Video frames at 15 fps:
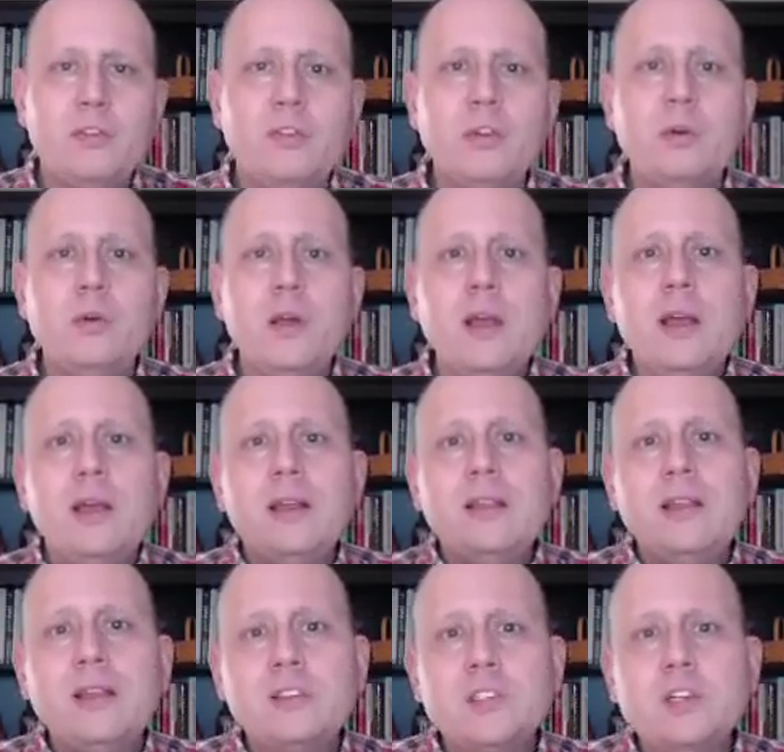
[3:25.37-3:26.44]
So
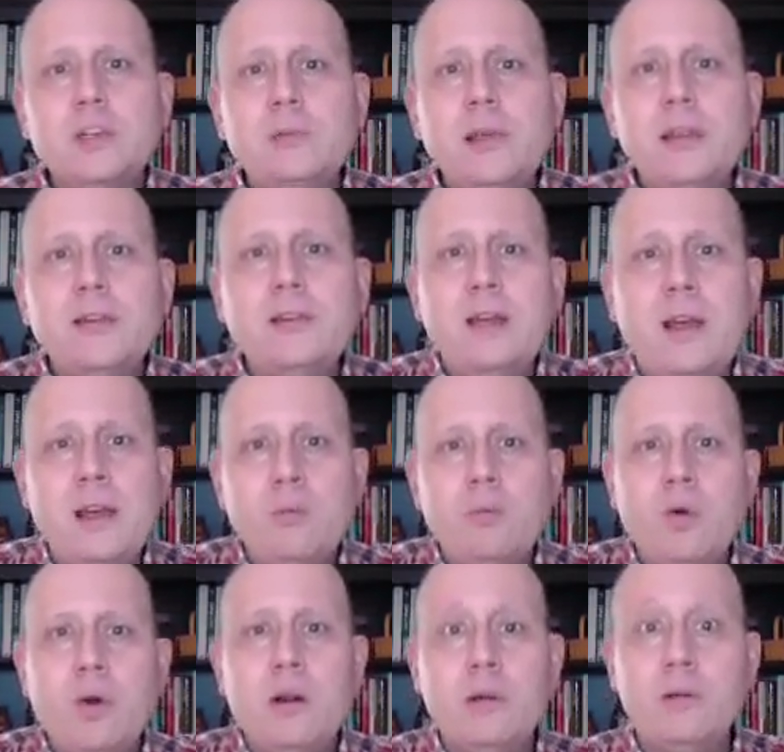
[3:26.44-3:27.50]
this could be the time
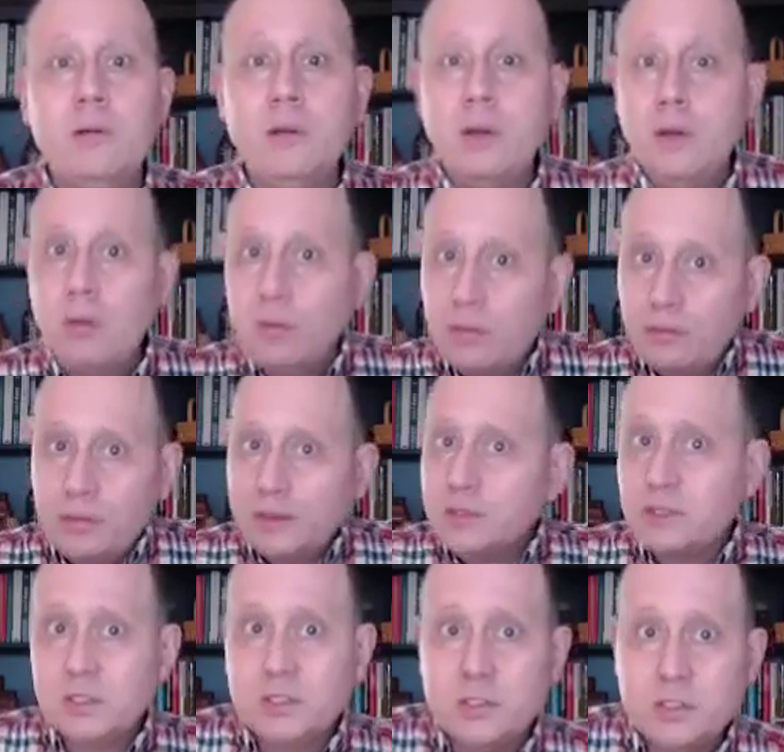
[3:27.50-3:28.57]
where, when
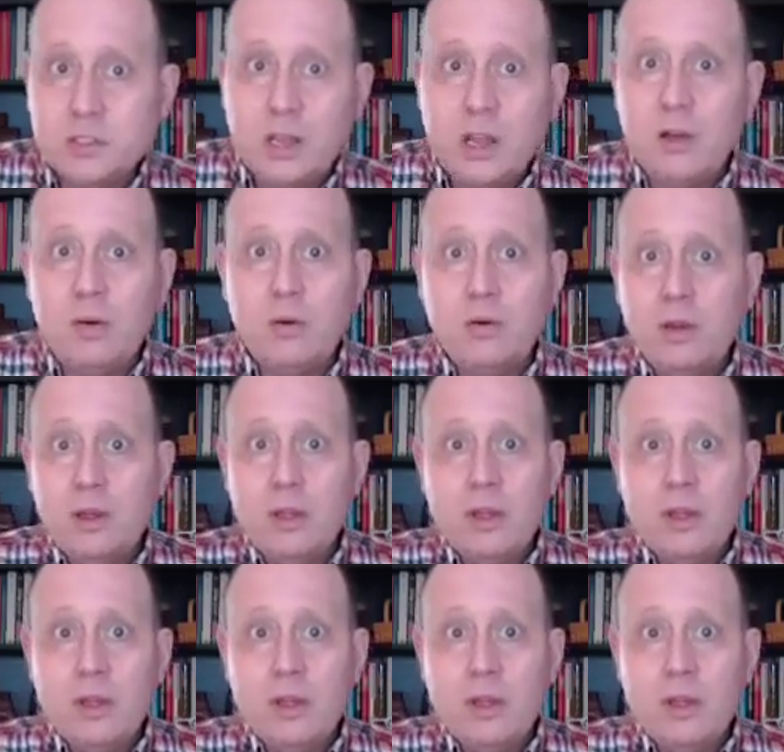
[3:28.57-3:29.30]
business is slow,